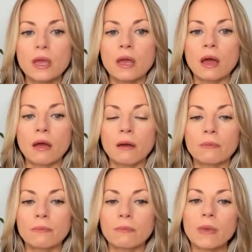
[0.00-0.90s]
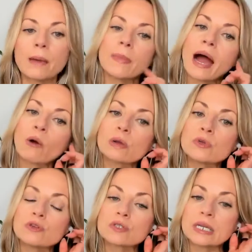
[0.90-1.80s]
How I'm
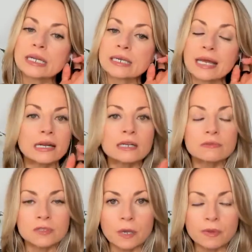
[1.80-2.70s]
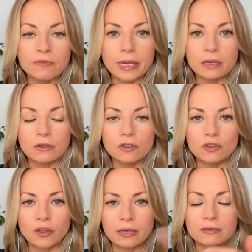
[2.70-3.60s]
using it, and some of my,
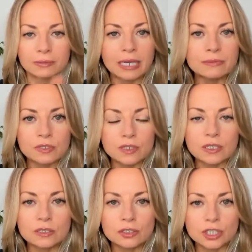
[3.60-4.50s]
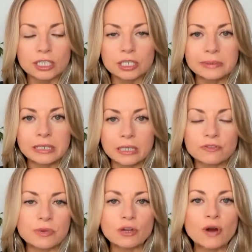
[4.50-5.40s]
like, sometimes ChatGPT gives
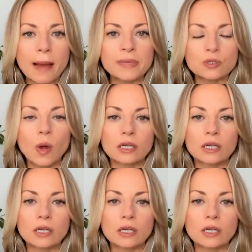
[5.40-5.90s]
me crap as well.